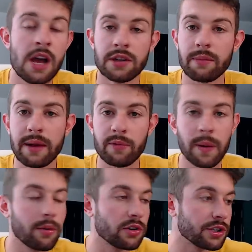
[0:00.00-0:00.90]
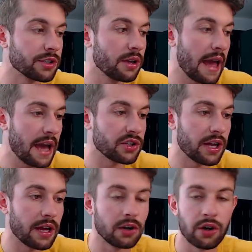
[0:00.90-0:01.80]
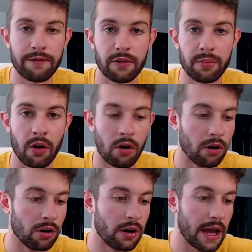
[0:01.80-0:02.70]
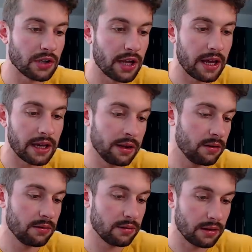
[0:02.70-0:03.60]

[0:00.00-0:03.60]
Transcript: Sometimes people are just hashtag good at football or hashtag in,